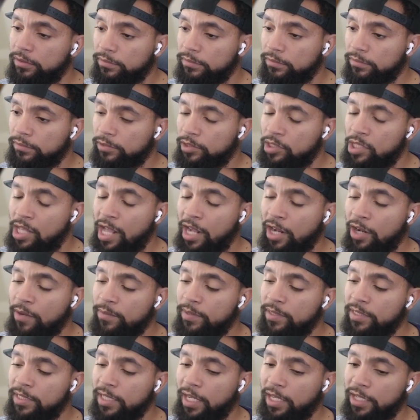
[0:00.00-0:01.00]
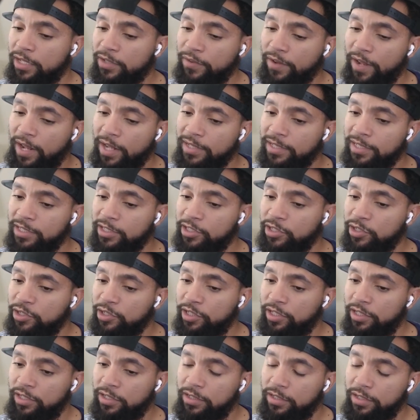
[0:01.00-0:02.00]
I'm not gonna be satisfied till
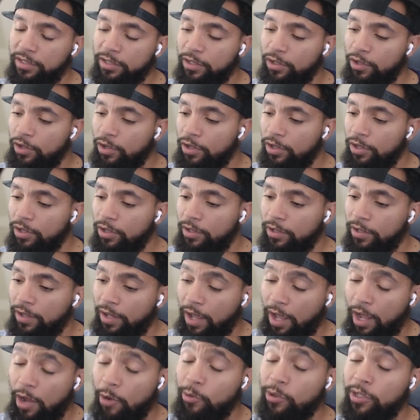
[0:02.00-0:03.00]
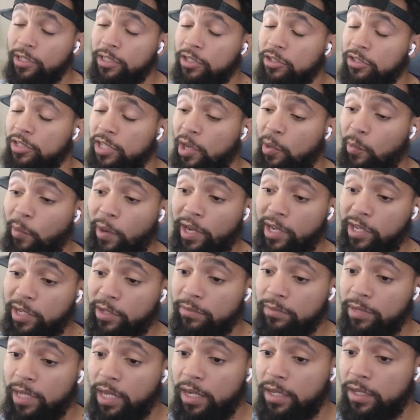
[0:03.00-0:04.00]
she. I was gonna say wake
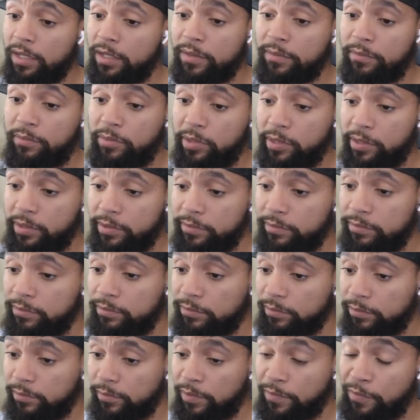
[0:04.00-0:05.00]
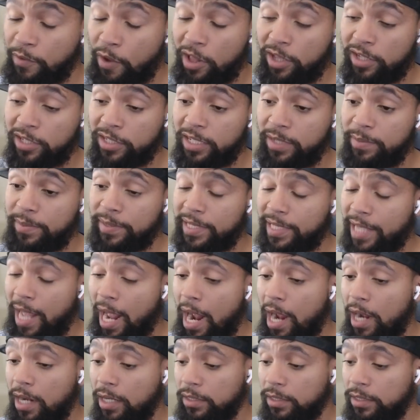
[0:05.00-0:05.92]
up dead, but fall asleep and die.